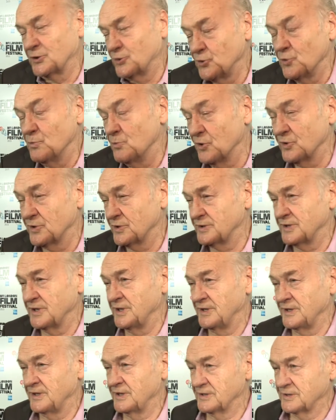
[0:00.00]
a humor
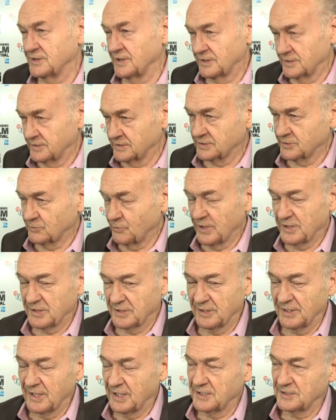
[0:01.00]
in it and
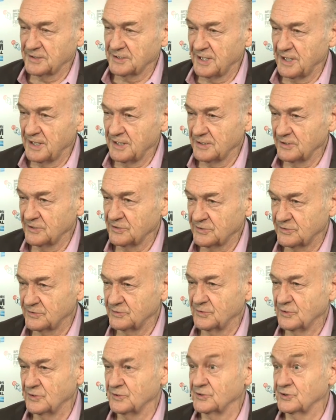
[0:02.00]
quite light hands,
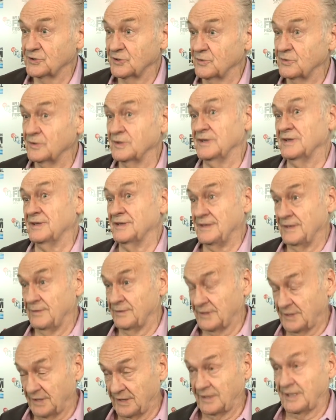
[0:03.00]
you know. So the
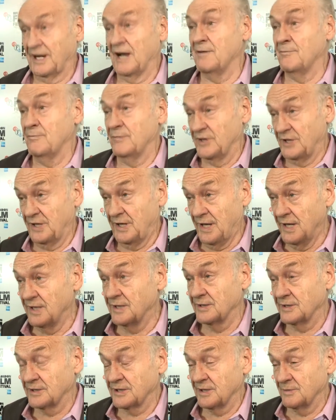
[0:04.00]

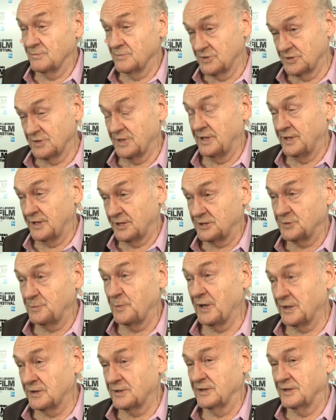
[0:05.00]
end comes
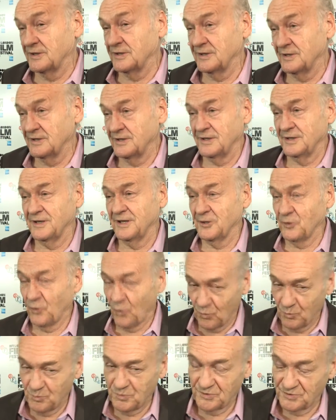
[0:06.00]
unexpectedly, and I
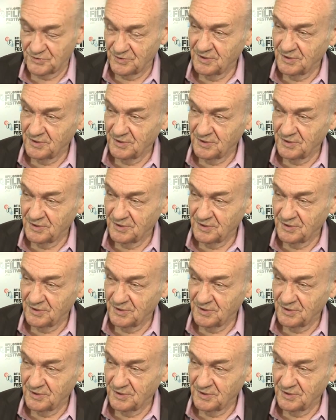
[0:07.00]
hope